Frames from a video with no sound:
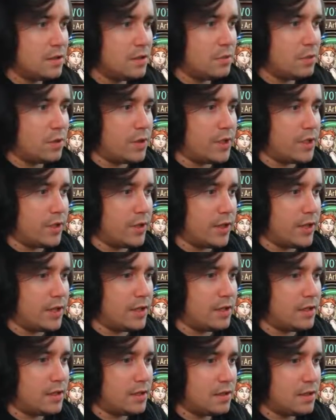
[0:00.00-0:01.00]
What are you
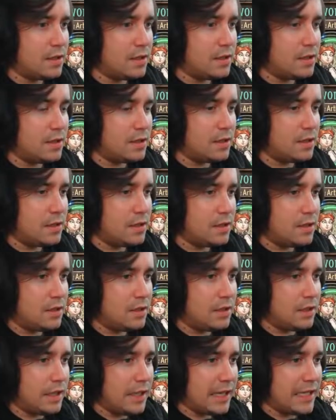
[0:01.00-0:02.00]
doing?
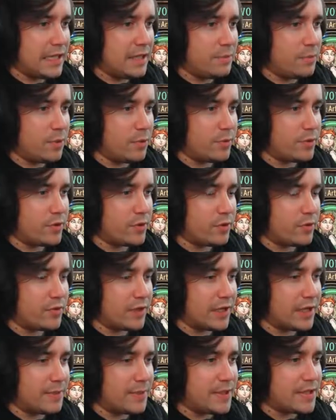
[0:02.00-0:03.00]
Any movement of
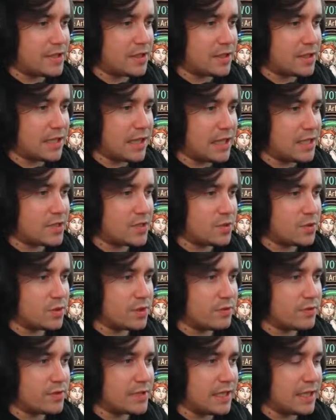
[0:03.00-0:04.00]
enemies are cancelled
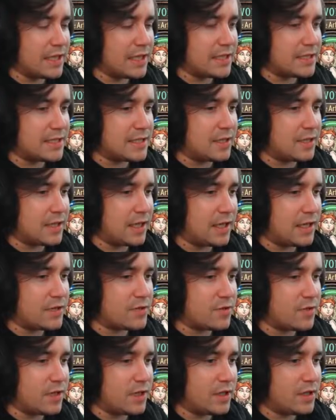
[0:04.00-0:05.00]
and retaliated. Okay,
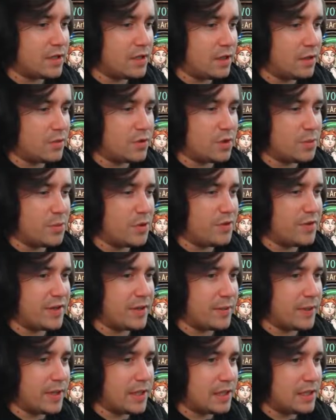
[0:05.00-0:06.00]
that's right. I'm not going to move
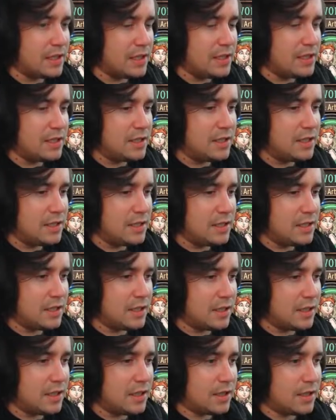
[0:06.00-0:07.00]
anyway.
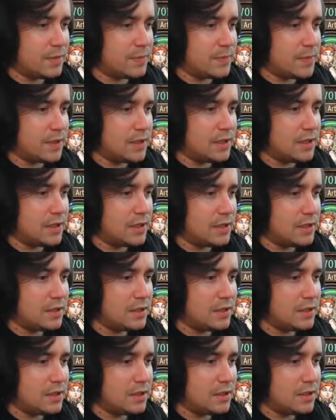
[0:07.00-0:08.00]
Um,
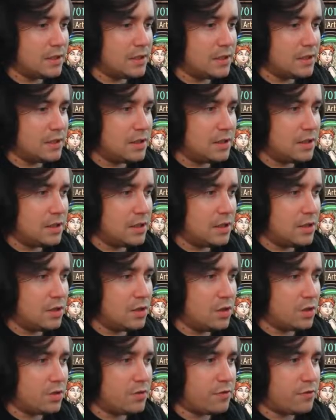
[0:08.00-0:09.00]

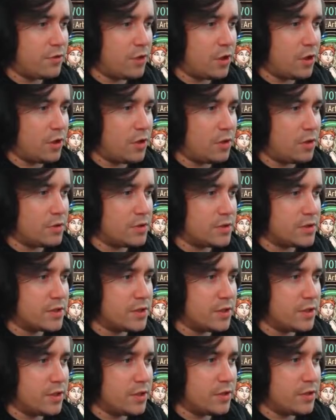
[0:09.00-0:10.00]
lock throw
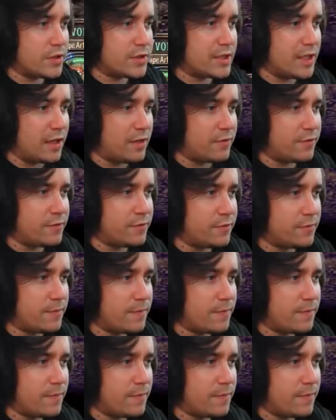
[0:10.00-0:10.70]
onto yourself.